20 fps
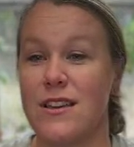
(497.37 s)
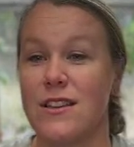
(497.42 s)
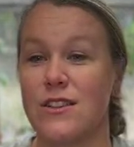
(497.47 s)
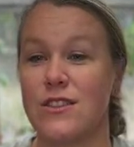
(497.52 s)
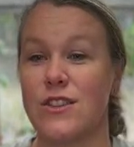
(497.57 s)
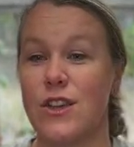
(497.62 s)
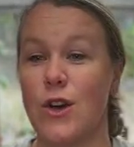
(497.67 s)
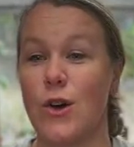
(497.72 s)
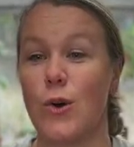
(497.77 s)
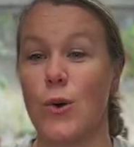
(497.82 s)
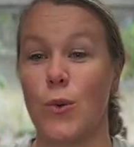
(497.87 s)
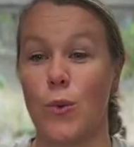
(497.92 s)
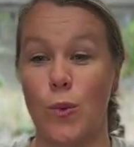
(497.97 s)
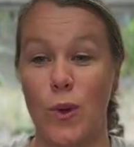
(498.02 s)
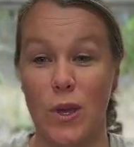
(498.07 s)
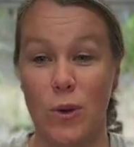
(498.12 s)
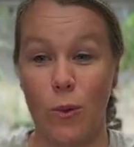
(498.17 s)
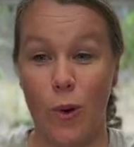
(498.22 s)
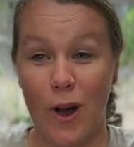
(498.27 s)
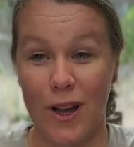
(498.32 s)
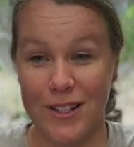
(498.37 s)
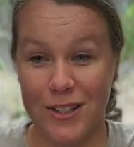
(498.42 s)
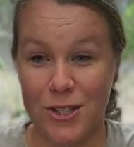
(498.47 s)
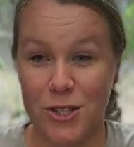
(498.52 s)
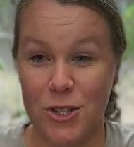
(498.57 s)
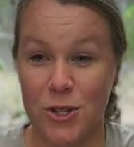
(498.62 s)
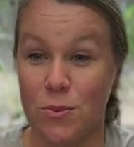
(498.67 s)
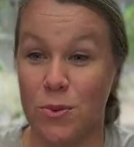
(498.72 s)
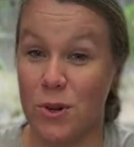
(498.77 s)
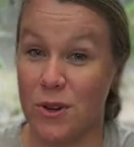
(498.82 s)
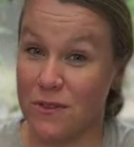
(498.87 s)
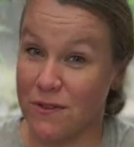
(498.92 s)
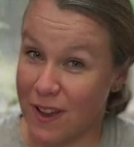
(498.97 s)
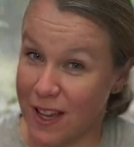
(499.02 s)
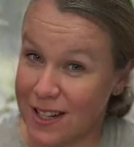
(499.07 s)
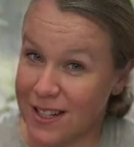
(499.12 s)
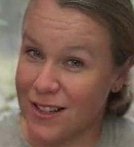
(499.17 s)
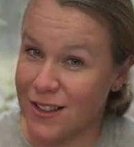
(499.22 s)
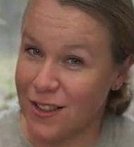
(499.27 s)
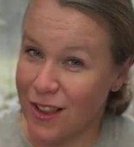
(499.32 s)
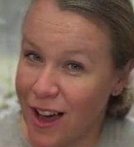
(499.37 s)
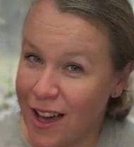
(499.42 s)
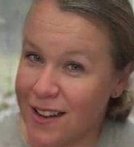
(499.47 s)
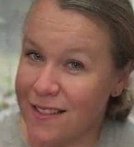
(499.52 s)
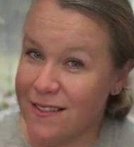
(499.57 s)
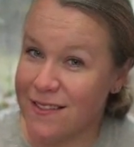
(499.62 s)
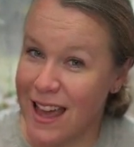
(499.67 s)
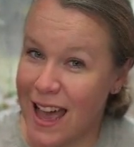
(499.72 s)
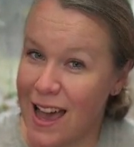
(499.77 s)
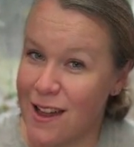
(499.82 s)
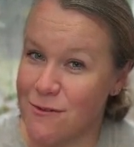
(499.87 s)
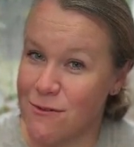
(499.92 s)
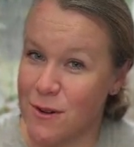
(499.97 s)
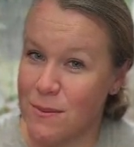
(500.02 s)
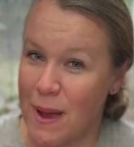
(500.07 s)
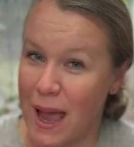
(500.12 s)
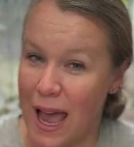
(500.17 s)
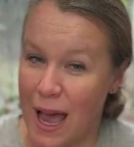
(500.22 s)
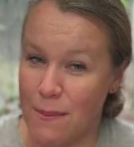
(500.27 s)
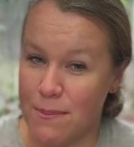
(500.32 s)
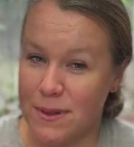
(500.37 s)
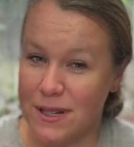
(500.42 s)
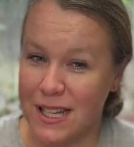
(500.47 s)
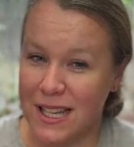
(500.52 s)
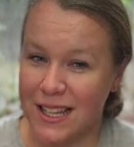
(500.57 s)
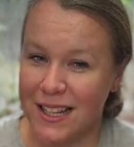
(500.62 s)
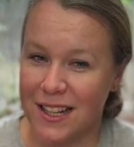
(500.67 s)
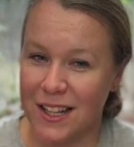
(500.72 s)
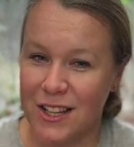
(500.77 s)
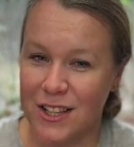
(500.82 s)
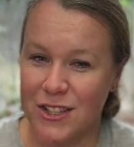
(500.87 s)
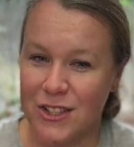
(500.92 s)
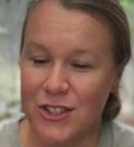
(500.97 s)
So we want to prevent a lot of that from happening.